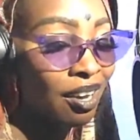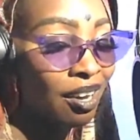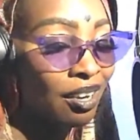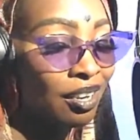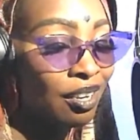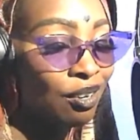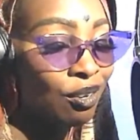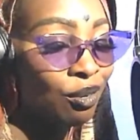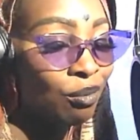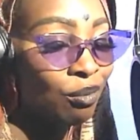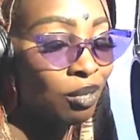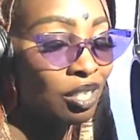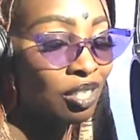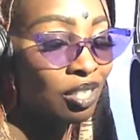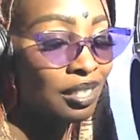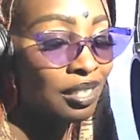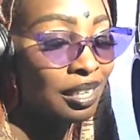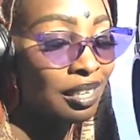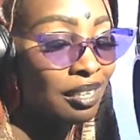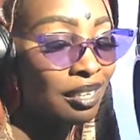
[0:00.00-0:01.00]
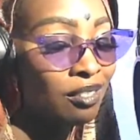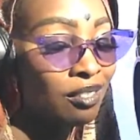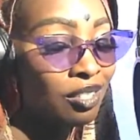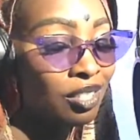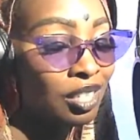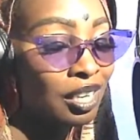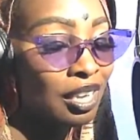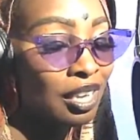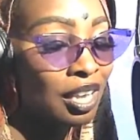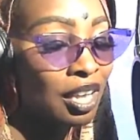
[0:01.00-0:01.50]
And Orisha
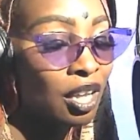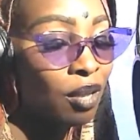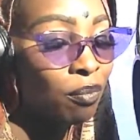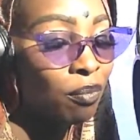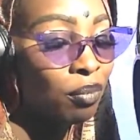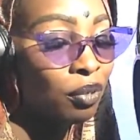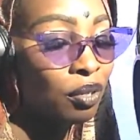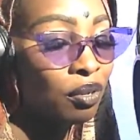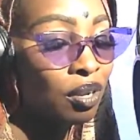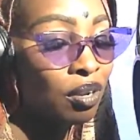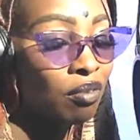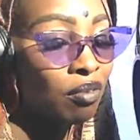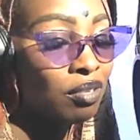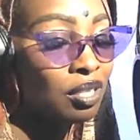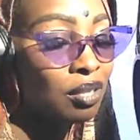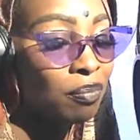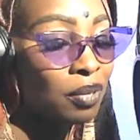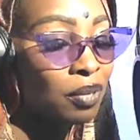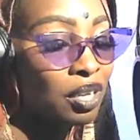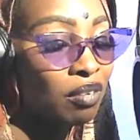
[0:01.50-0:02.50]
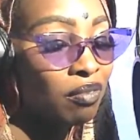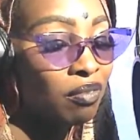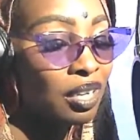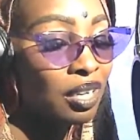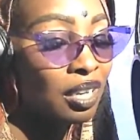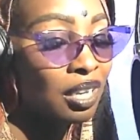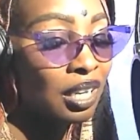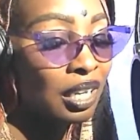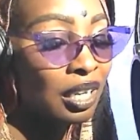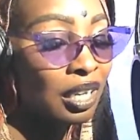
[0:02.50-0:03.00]
energy, Pluto is a bit of a
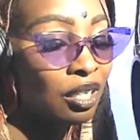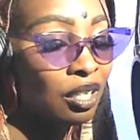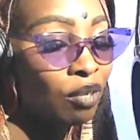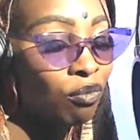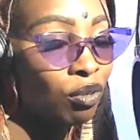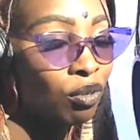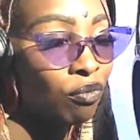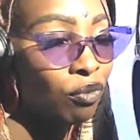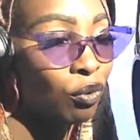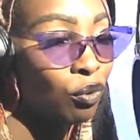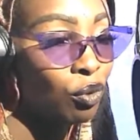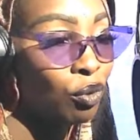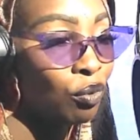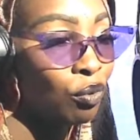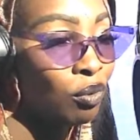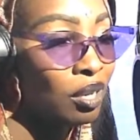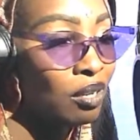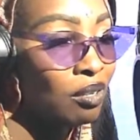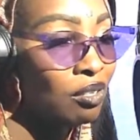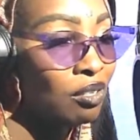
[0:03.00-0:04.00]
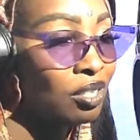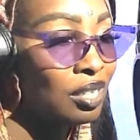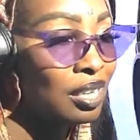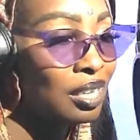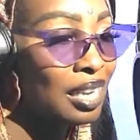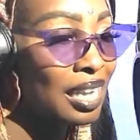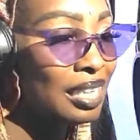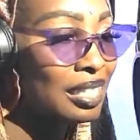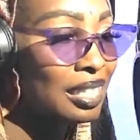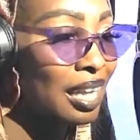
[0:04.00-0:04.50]
collective of Ogun energy
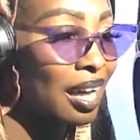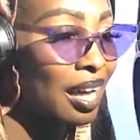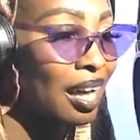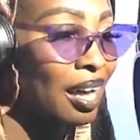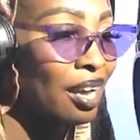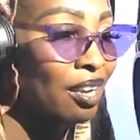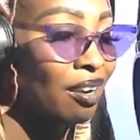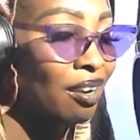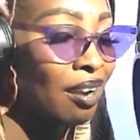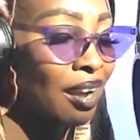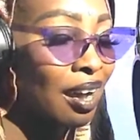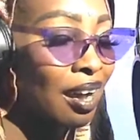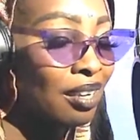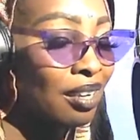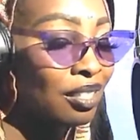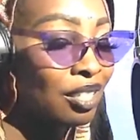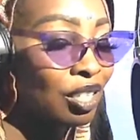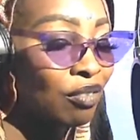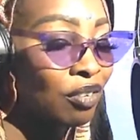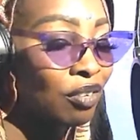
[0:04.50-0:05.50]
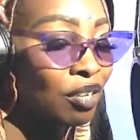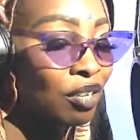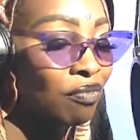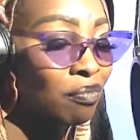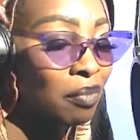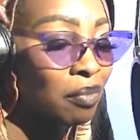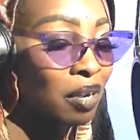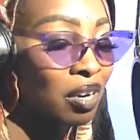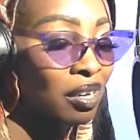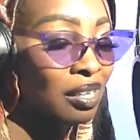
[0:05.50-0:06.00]
as the higher octave of
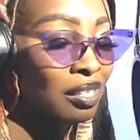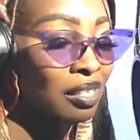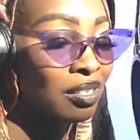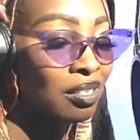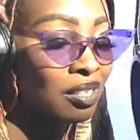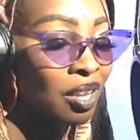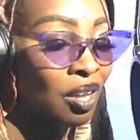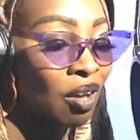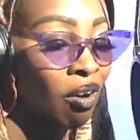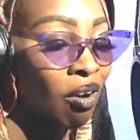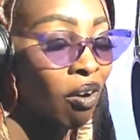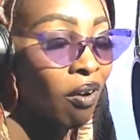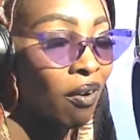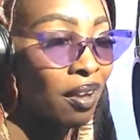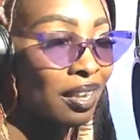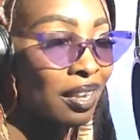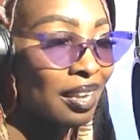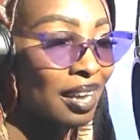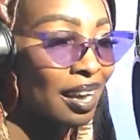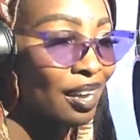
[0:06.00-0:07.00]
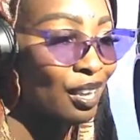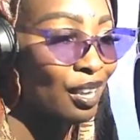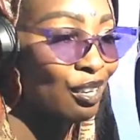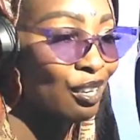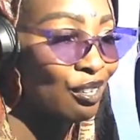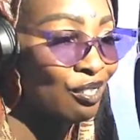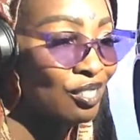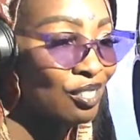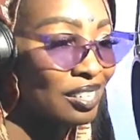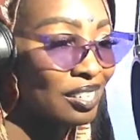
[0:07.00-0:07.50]
Mars, Oya
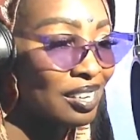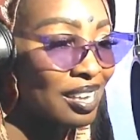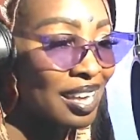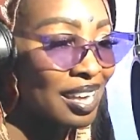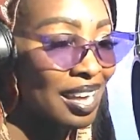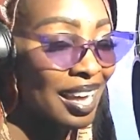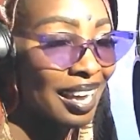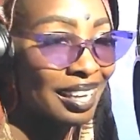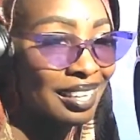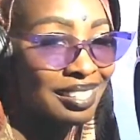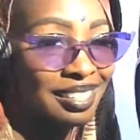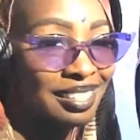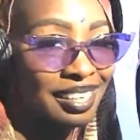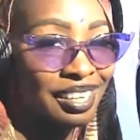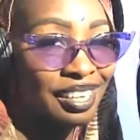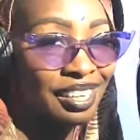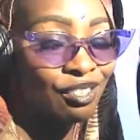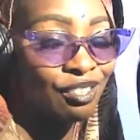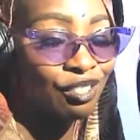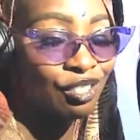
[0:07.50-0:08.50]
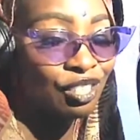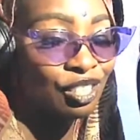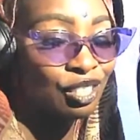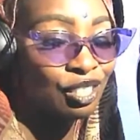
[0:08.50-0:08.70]
energy as the energies of